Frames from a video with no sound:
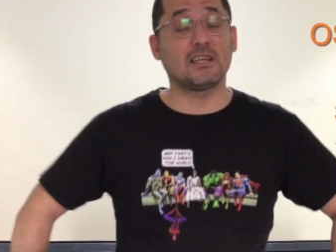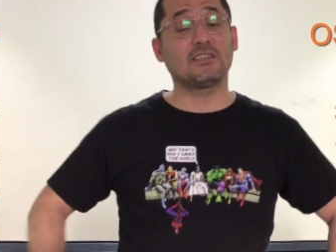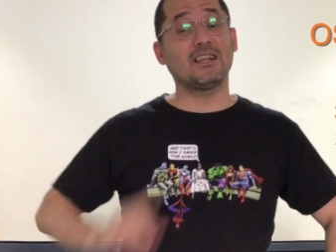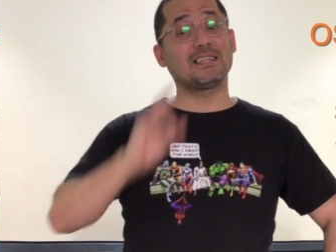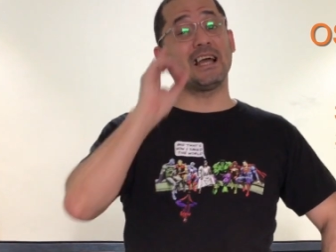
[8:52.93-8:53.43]

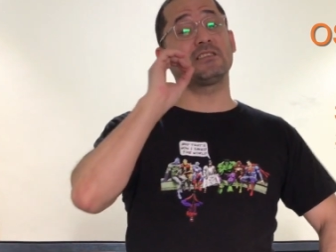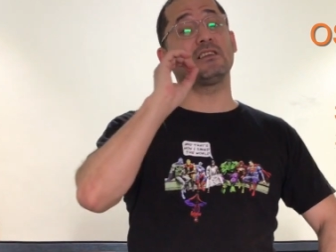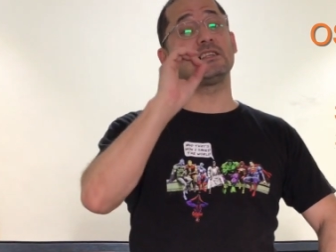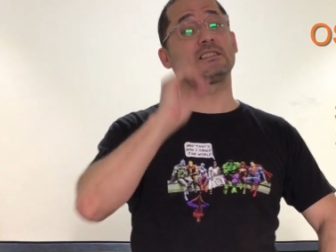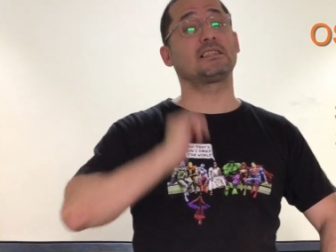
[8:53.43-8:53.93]
Actually,
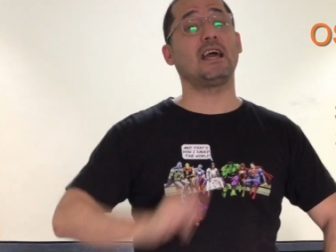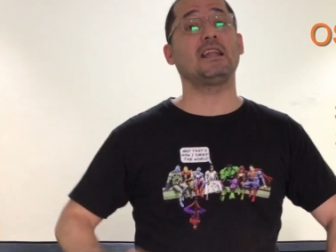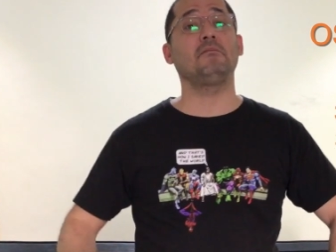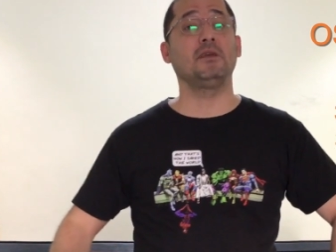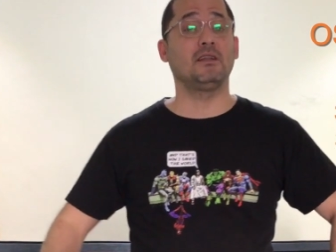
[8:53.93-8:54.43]
Dyson is
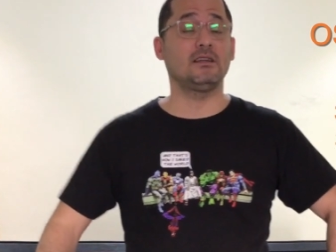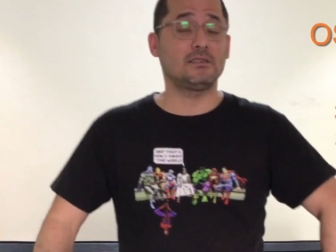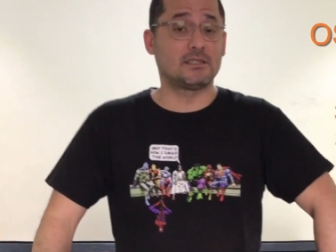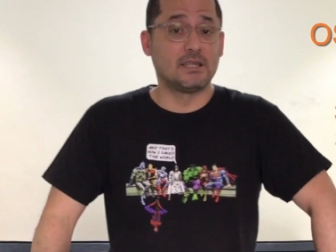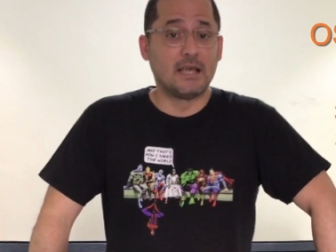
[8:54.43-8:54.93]
30
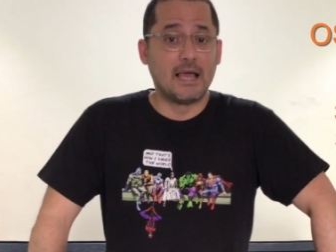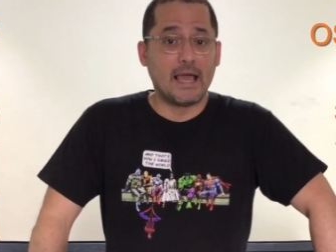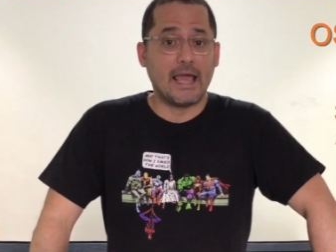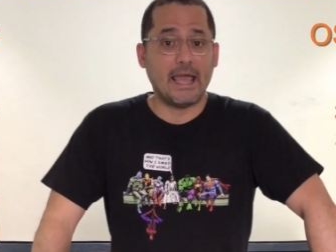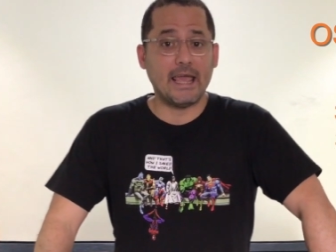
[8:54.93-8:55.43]
minutes,
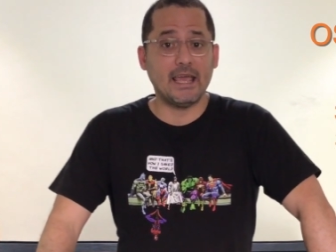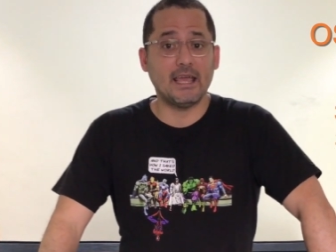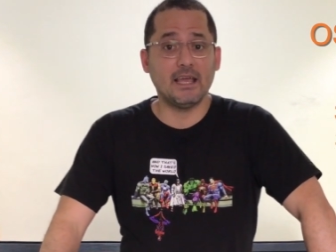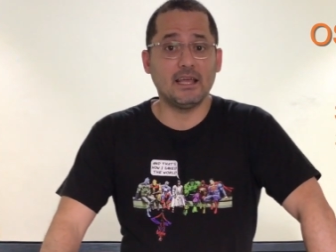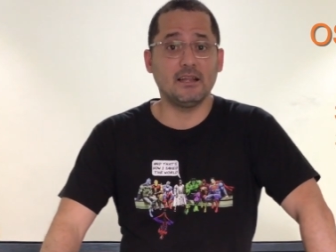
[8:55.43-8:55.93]

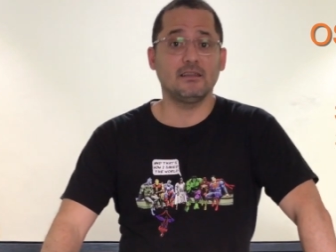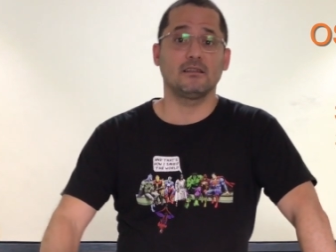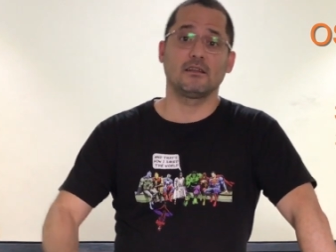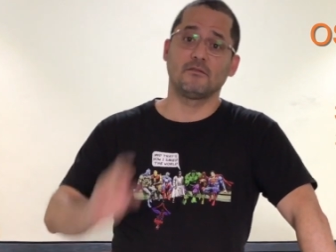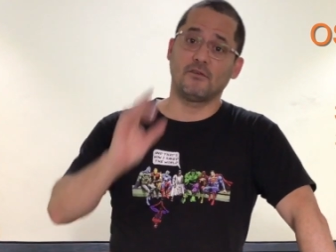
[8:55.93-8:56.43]

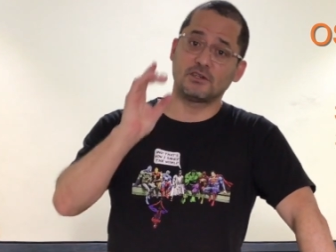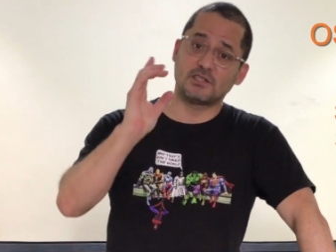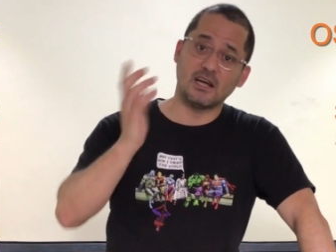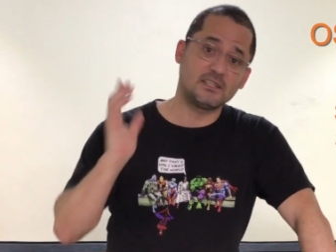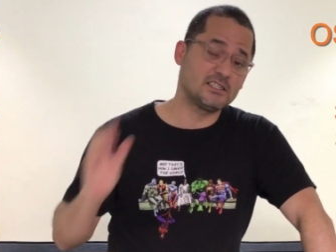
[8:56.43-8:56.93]
and for
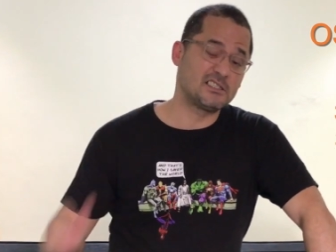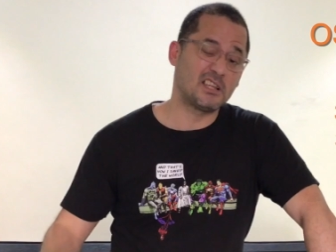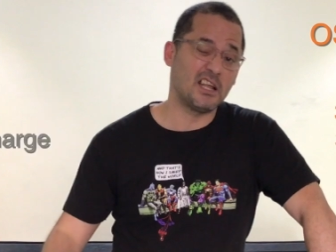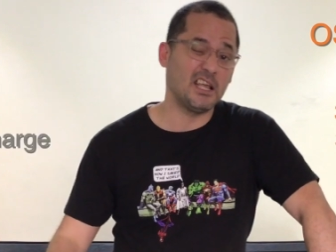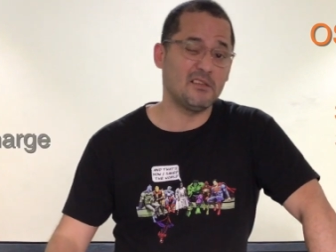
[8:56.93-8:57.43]
charge is
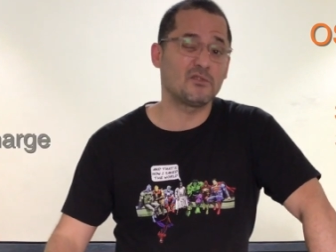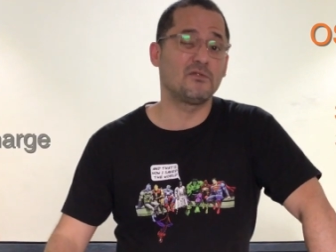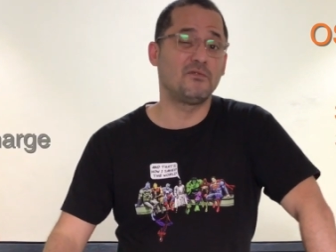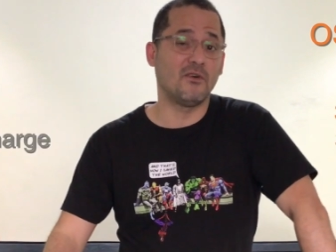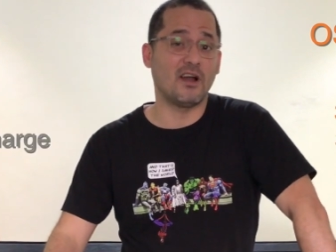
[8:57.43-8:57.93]
3 to
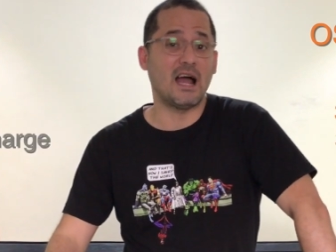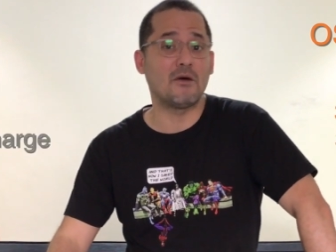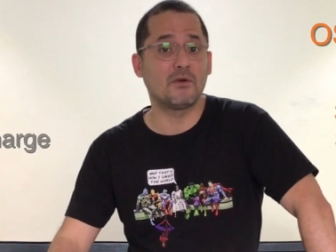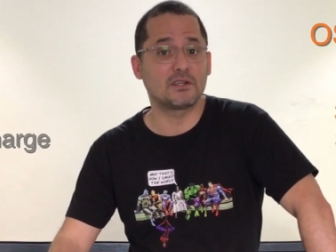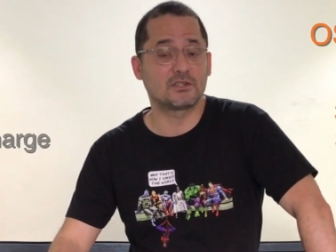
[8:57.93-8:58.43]
4
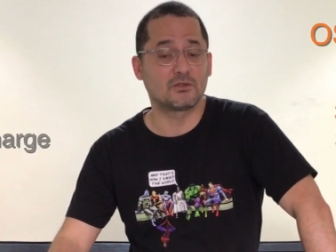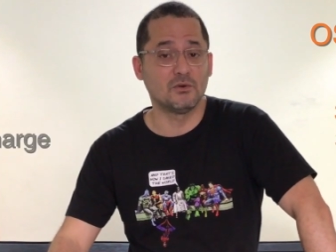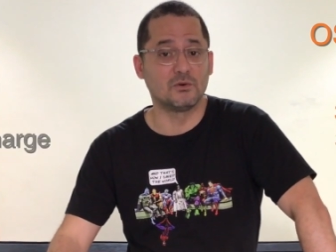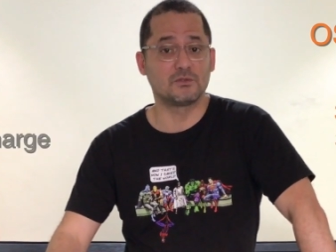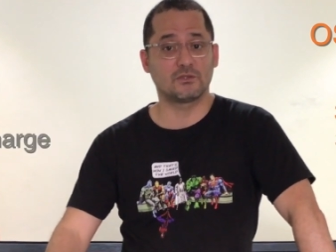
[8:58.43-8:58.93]
hours
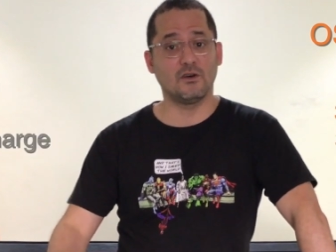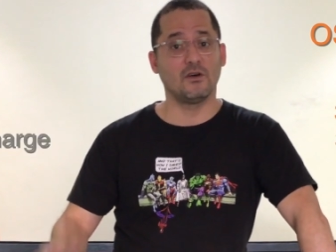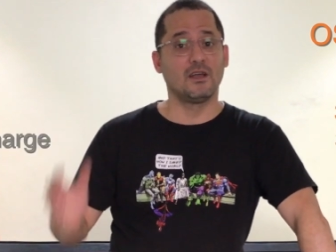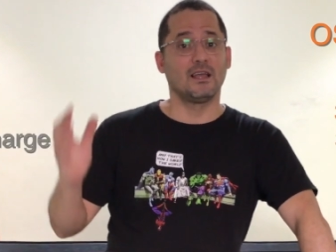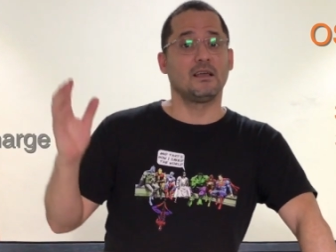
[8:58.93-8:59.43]
too.
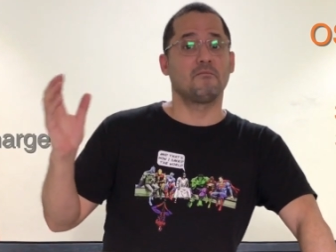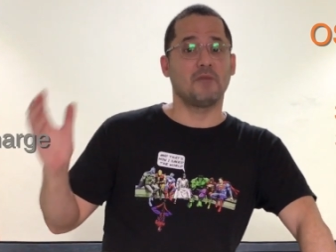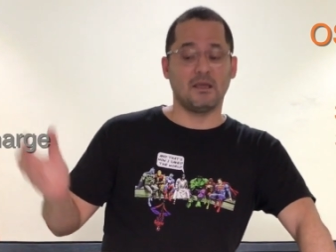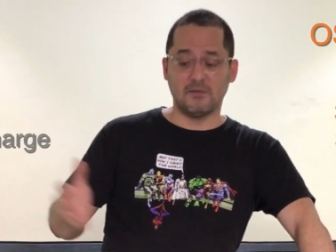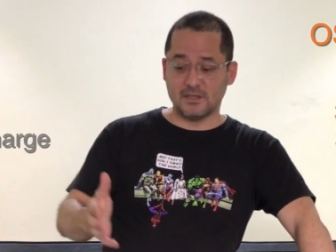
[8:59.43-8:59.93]
So
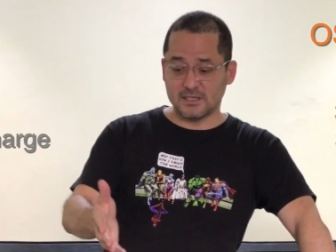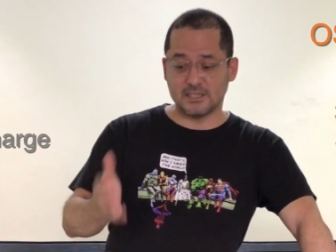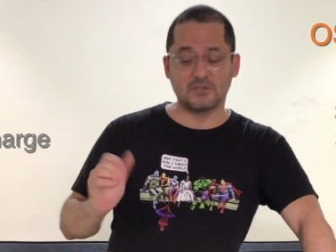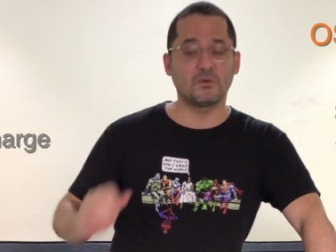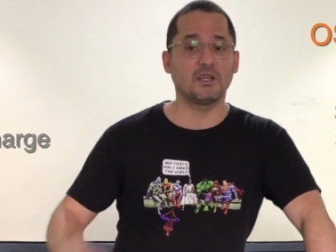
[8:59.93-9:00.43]
maybe this
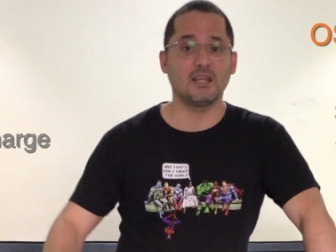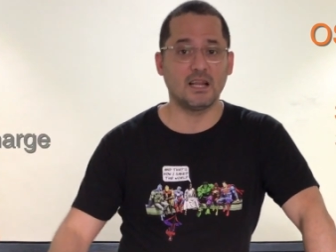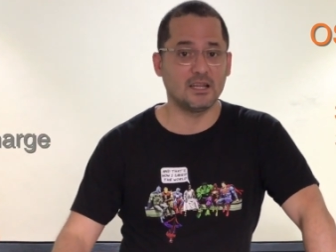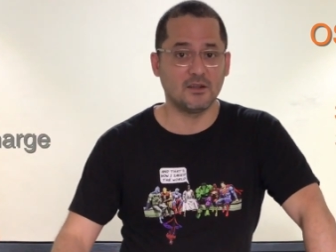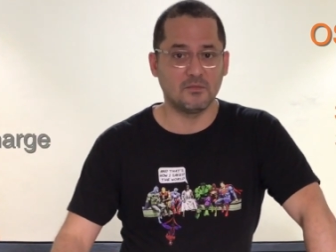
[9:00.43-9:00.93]
is winning a
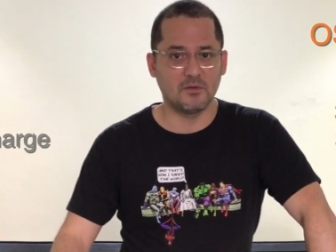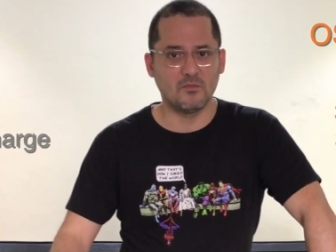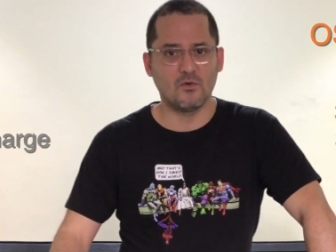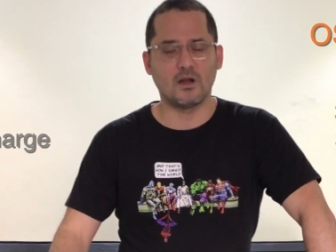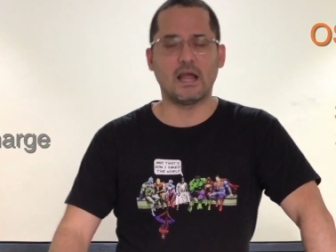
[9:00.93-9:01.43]
little bit more.